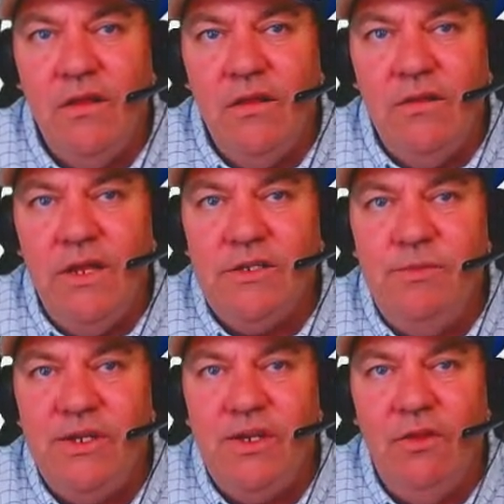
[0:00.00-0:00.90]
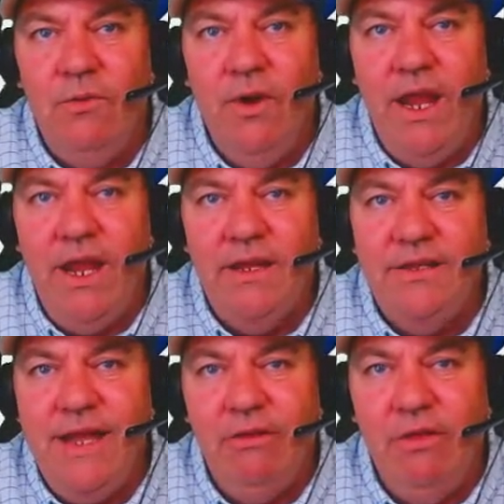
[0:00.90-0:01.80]
Next pitch on the way,
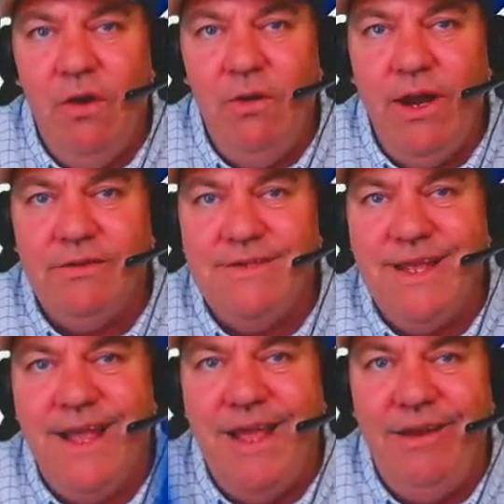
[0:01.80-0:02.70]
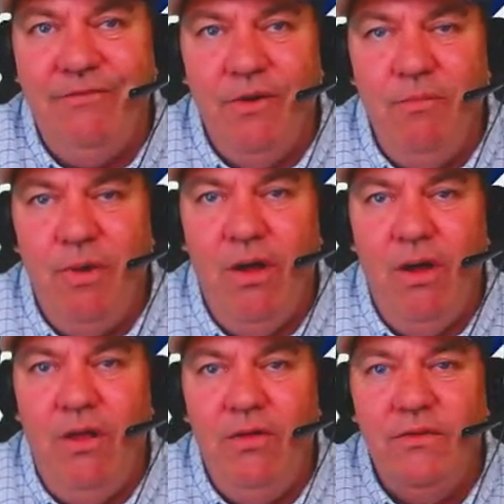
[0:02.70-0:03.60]
down low and outside for a
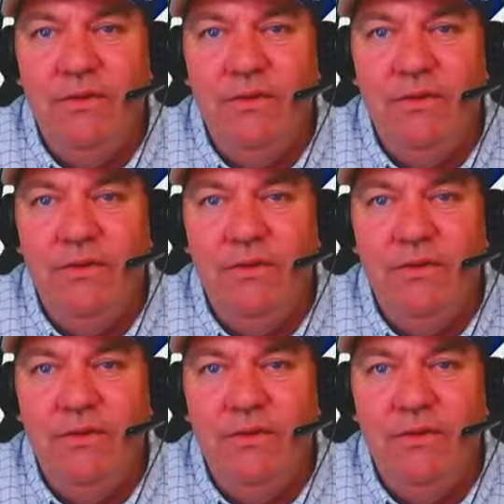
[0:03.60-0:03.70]
ball.